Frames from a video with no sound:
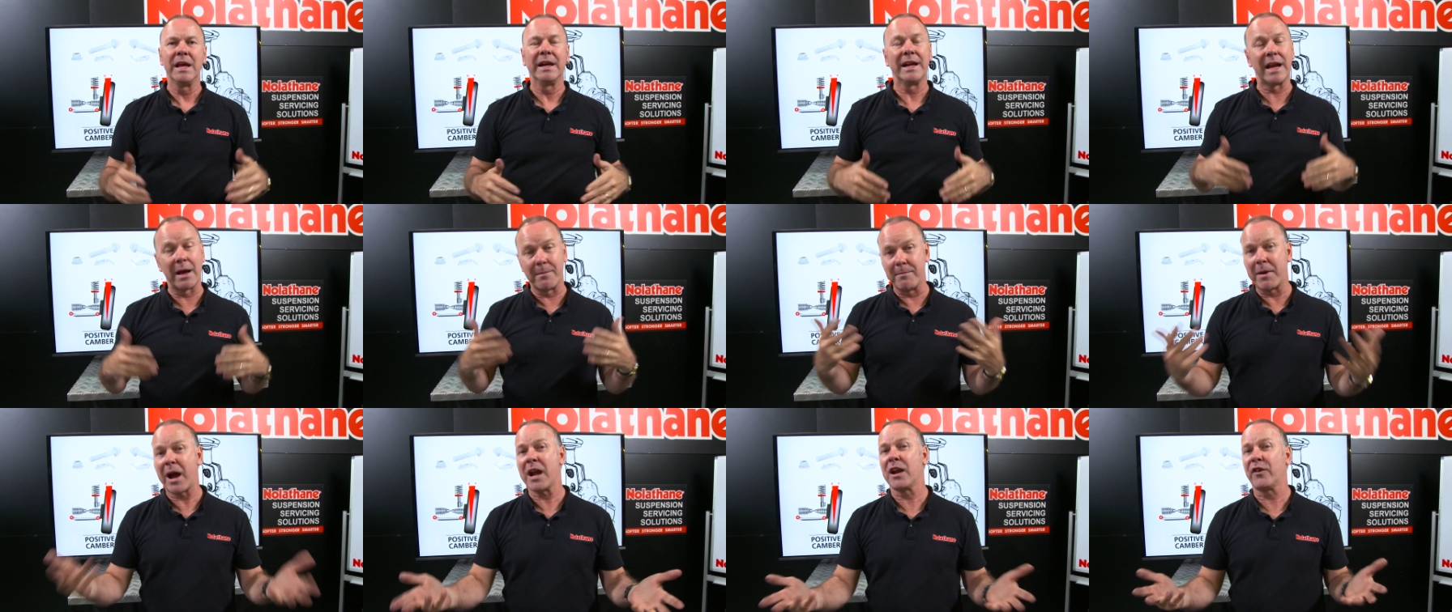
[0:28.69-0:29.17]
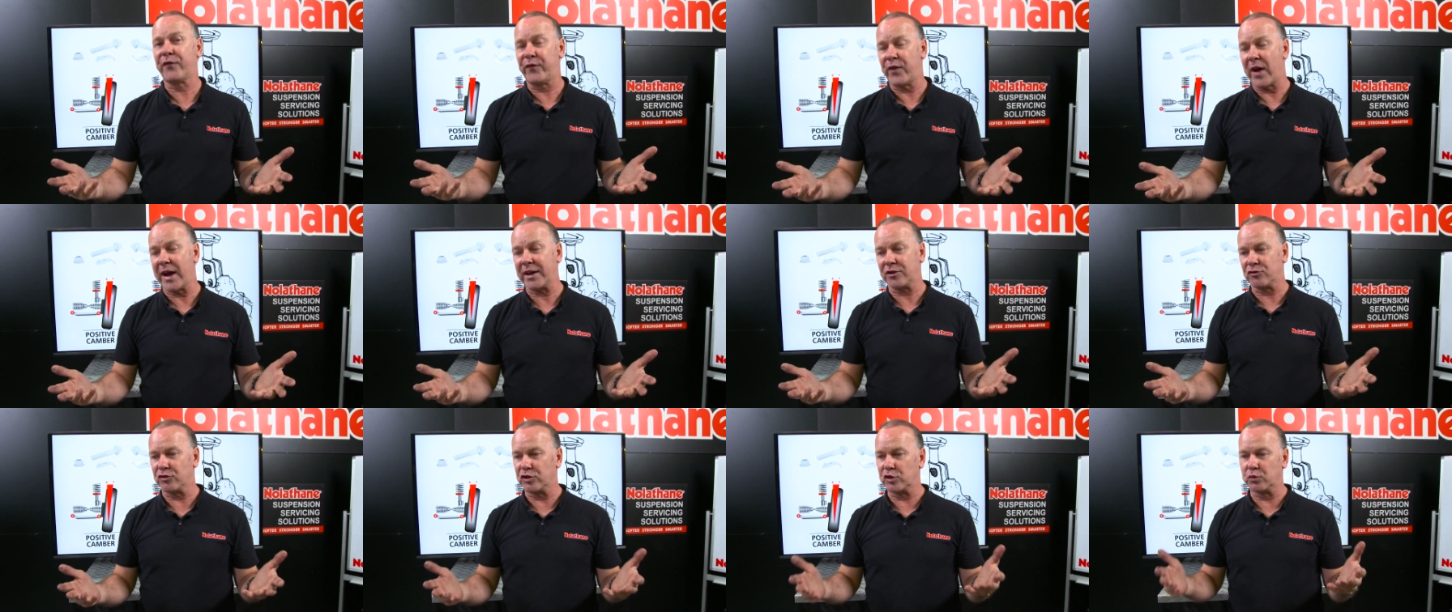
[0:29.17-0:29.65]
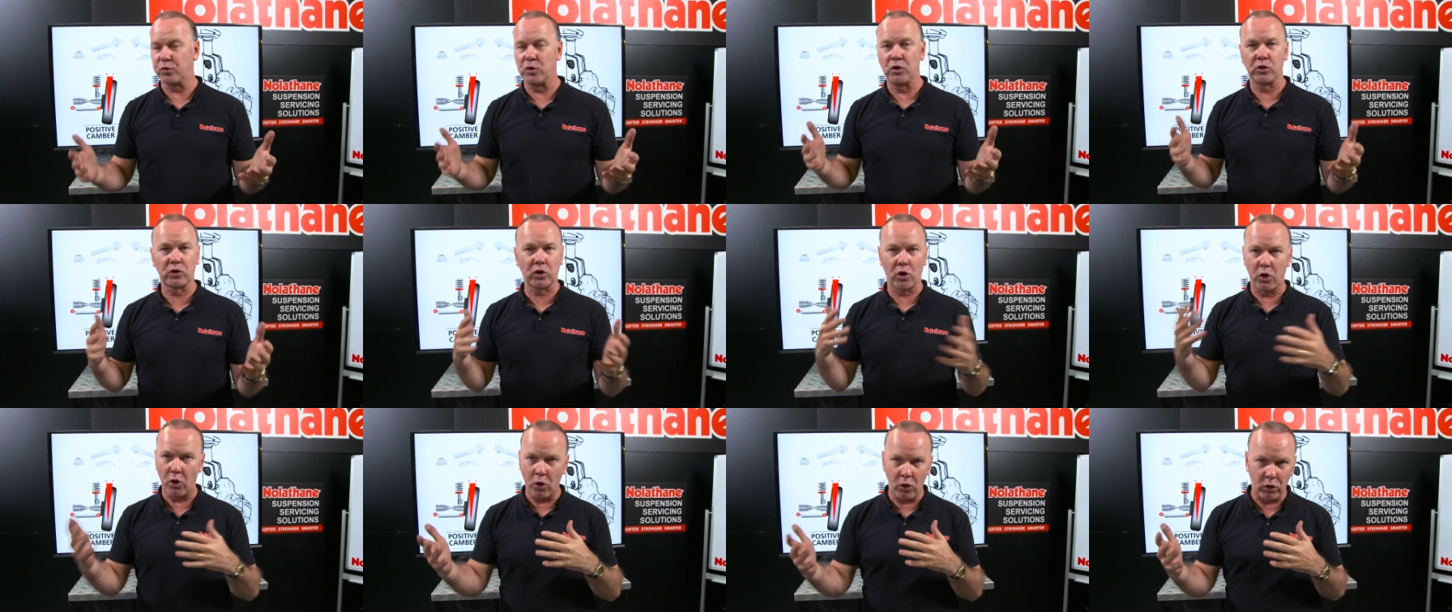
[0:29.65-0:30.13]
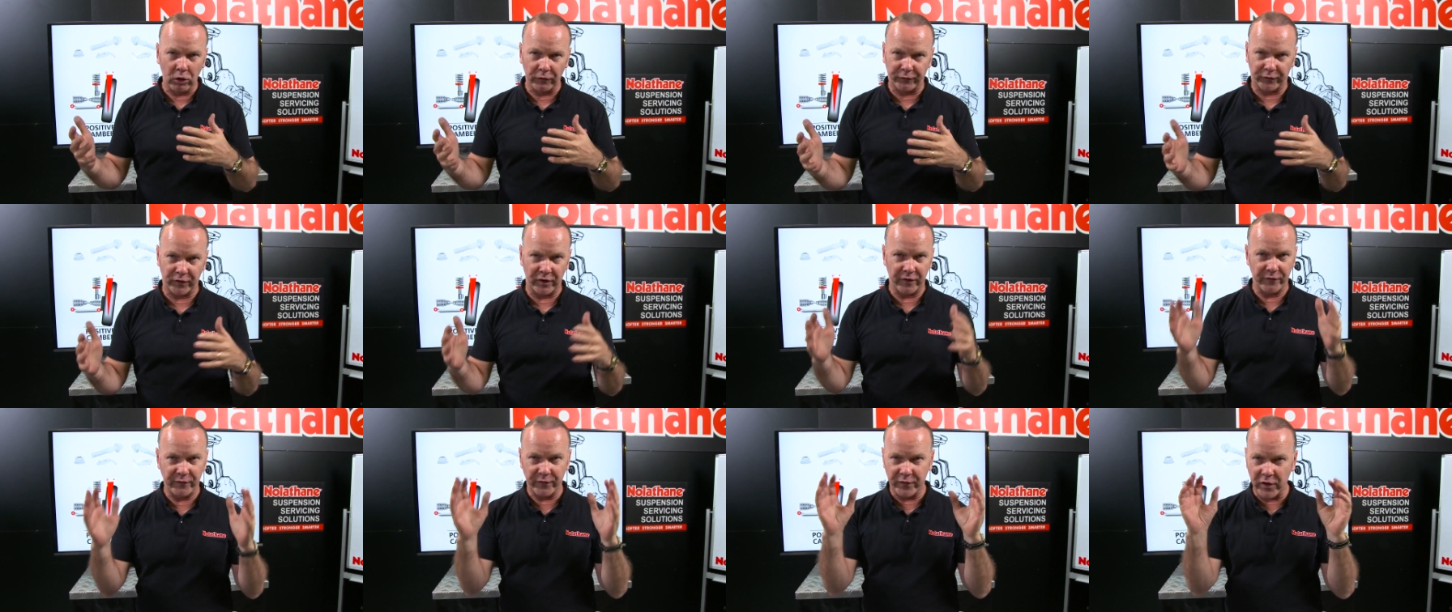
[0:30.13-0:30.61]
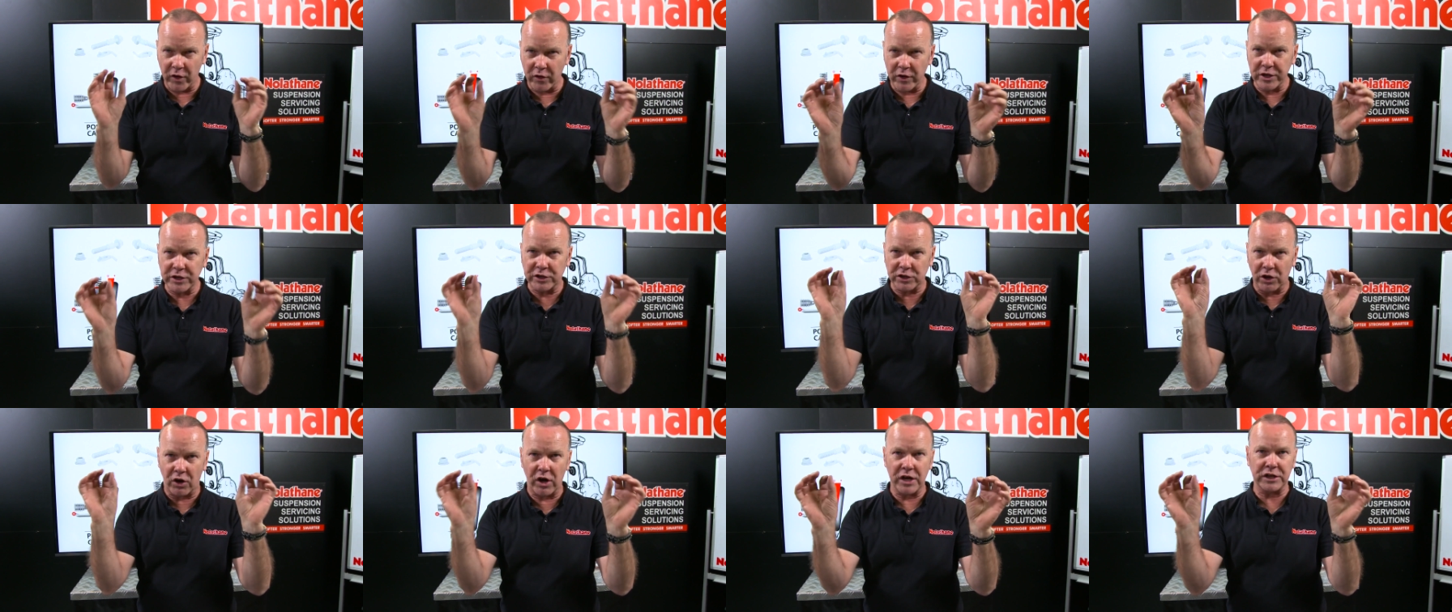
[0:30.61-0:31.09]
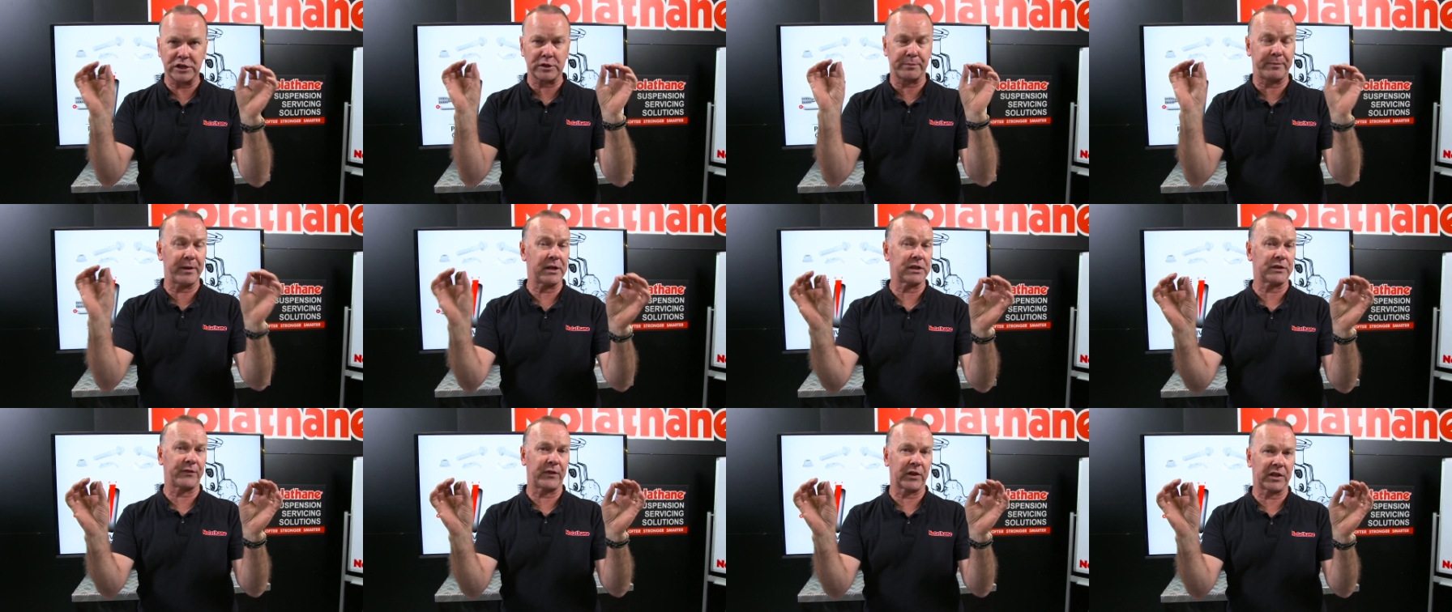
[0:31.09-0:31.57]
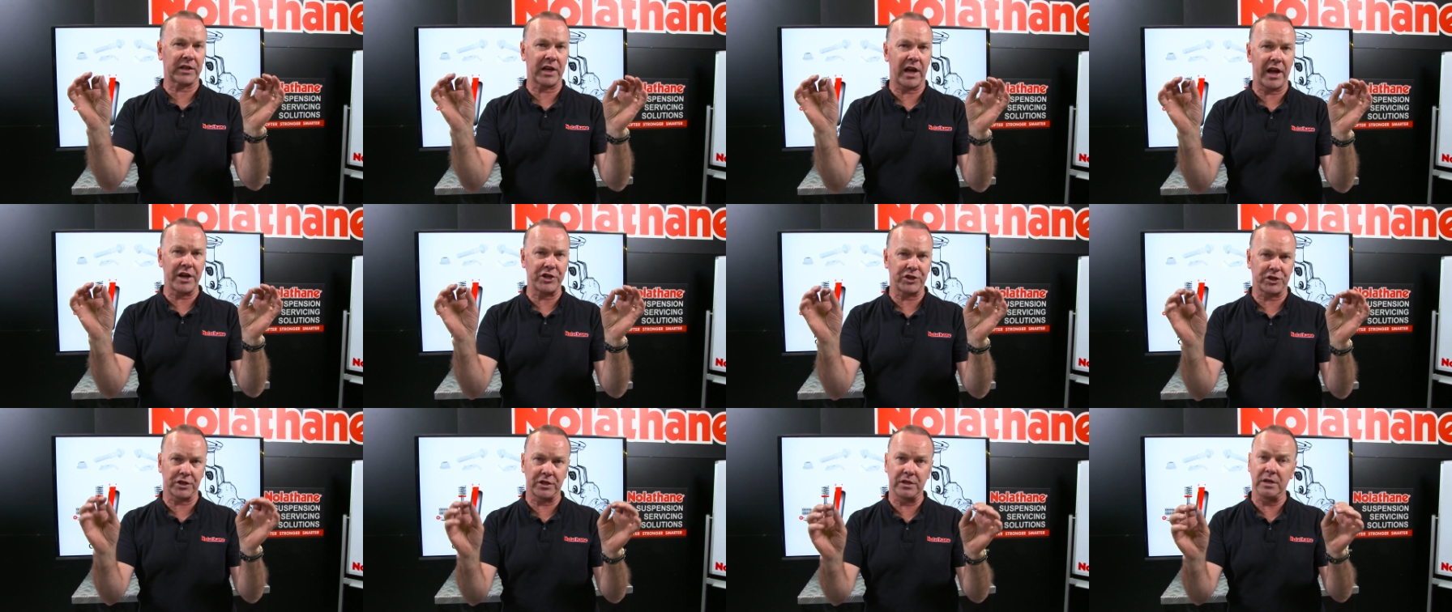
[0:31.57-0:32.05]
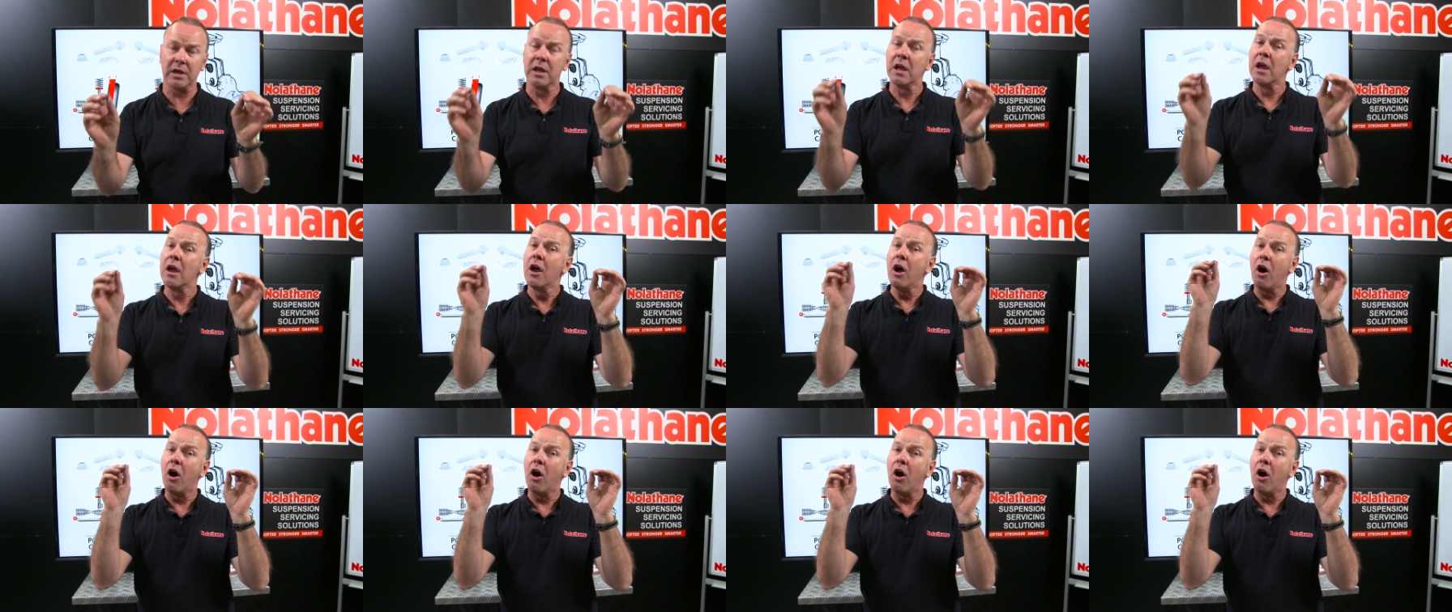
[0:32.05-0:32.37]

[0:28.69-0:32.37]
Now, manufacturers will call for a very tight specification